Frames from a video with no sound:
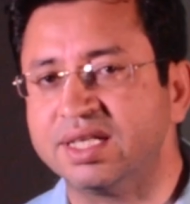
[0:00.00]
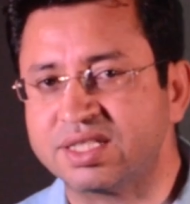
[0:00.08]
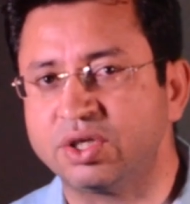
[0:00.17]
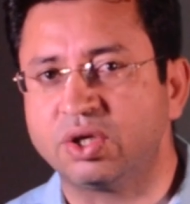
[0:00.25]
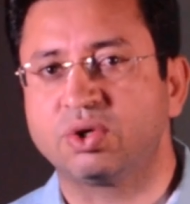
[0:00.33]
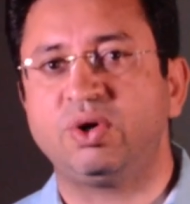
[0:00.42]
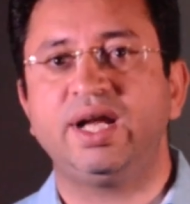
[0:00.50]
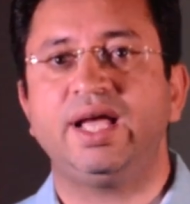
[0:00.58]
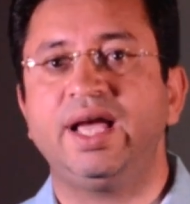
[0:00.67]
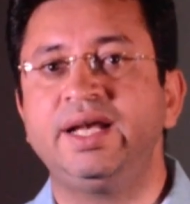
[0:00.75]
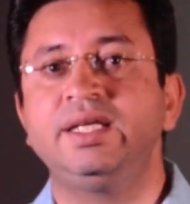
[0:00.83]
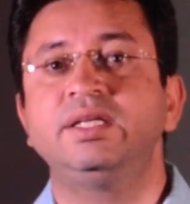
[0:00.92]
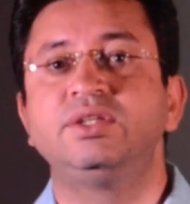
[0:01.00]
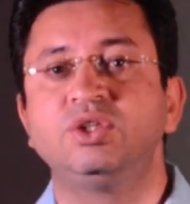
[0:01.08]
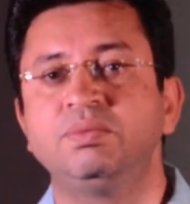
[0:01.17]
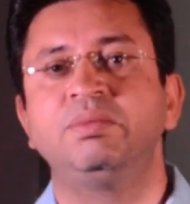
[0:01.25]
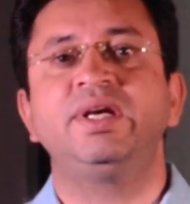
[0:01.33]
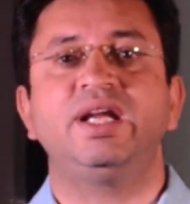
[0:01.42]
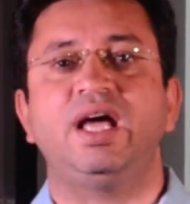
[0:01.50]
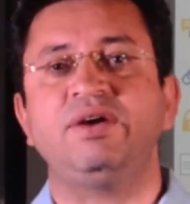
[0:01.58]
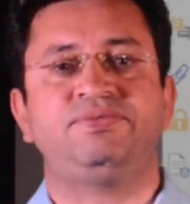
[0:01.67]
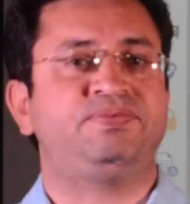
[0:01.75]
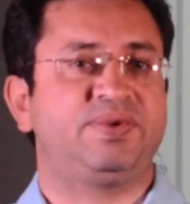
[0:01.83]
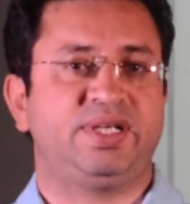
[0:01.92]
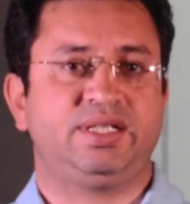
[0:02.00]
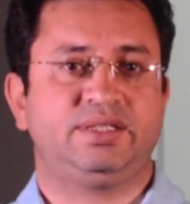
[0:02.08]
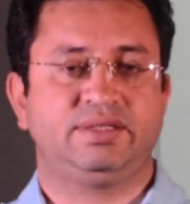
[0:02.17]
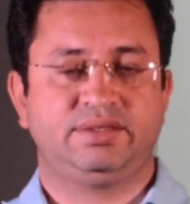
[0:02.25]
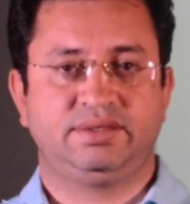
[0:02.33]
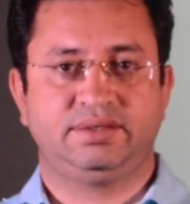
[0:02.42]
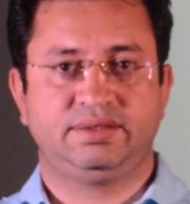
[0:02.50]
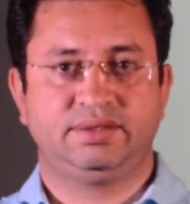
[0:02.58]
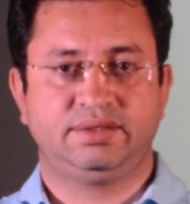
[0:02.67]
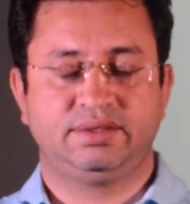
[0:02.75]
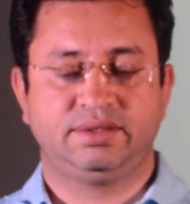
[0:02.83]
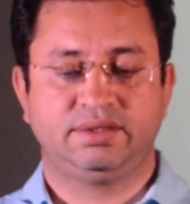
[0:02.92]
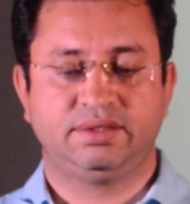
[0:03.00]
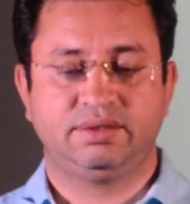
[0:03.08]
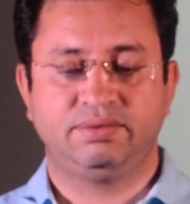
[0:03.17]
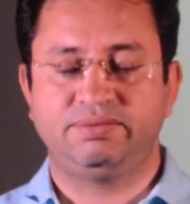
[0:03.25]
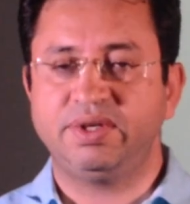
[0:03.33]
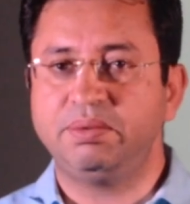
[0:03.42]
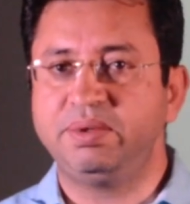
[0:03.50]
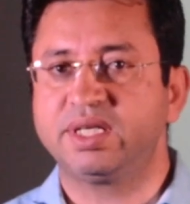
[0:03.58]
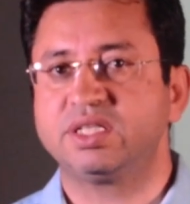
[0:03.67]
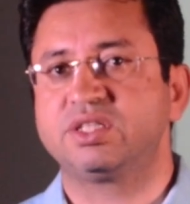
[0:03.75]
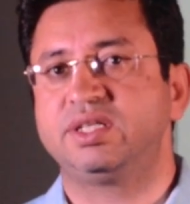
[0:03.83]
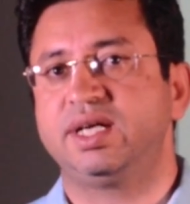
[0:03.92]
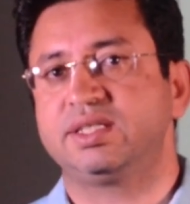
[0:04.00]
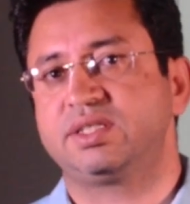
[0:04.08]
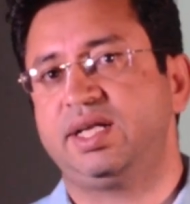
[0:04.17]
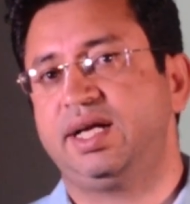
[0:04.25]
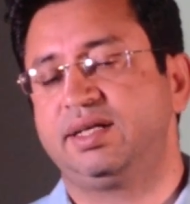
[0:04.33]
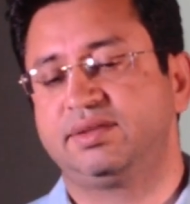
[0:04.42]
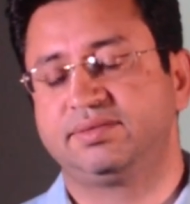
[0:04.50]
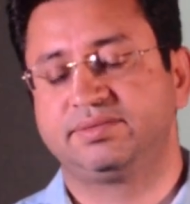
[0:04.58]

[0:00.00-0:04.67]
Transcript: does not require any human effort, will be considered as land.